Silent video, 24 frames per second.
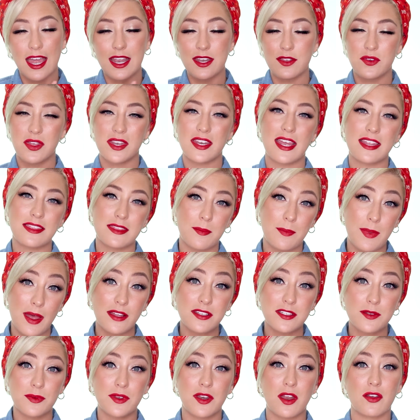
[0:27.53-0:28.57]
And you can hit the
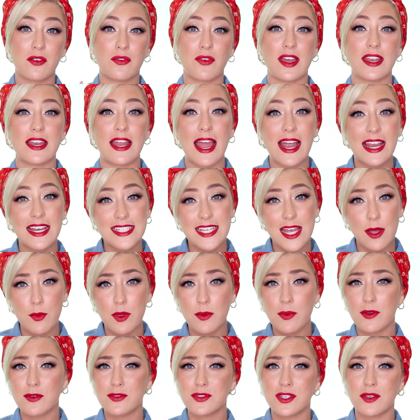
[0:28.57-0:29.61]
bell to be notified anytime
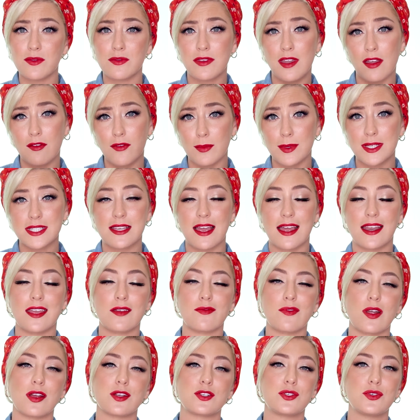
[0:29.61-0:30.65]
we post so you never miss any
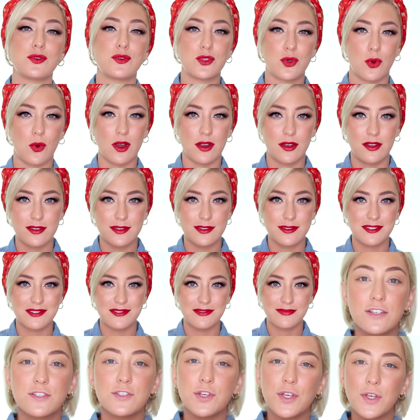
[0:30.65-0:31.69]
of our tutorials.
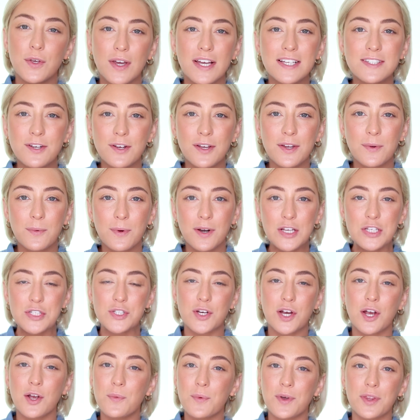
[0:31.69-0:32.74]
So you guys are going to want to
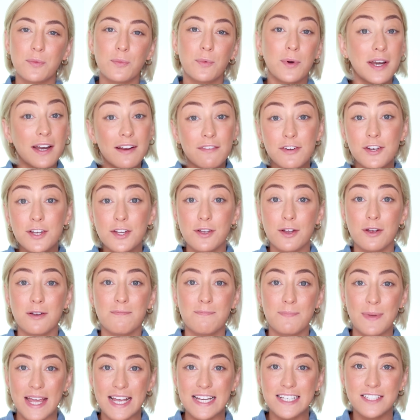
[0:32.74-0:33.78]
start with whatever your
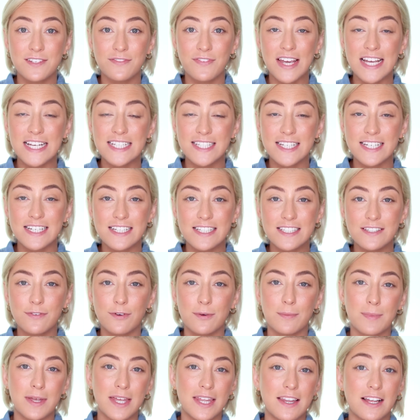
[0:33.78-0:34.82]
base face is. For
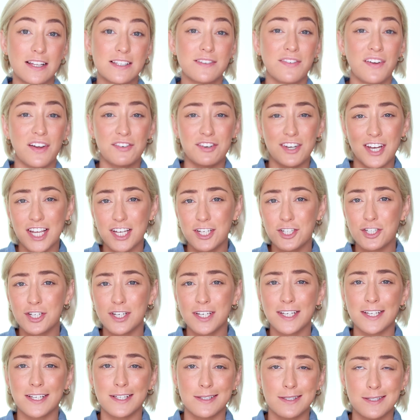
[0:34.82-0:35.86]
me, that's
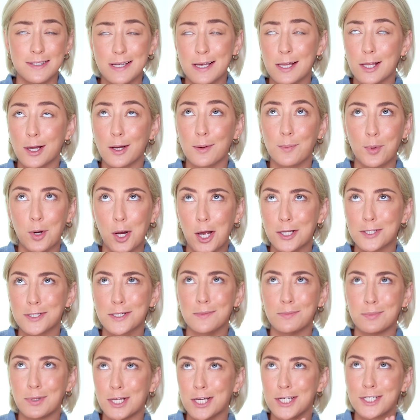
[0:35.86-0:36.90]
foundation, concealer,
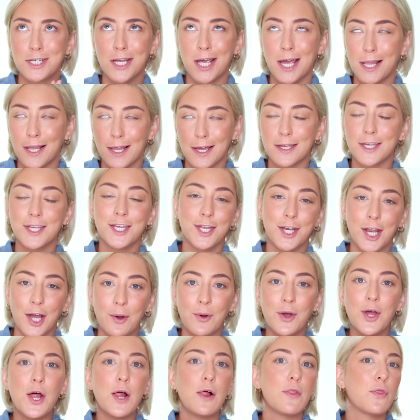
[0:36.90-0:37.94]
bronzer, blush, highlight, you know,
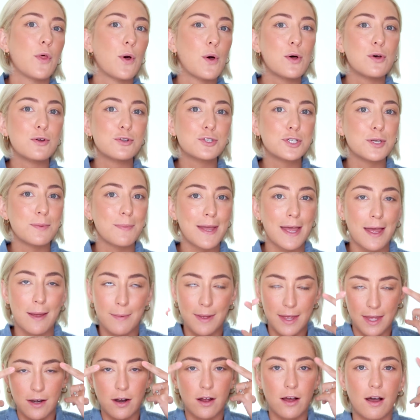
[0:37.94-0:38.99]
the whole shabam,
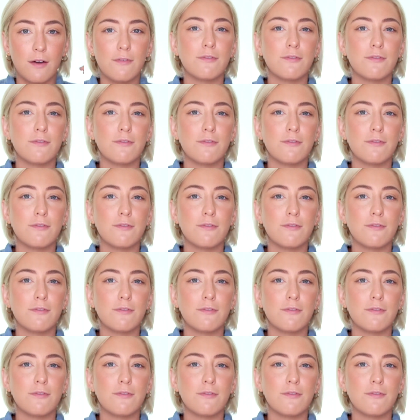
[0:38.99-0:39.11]
and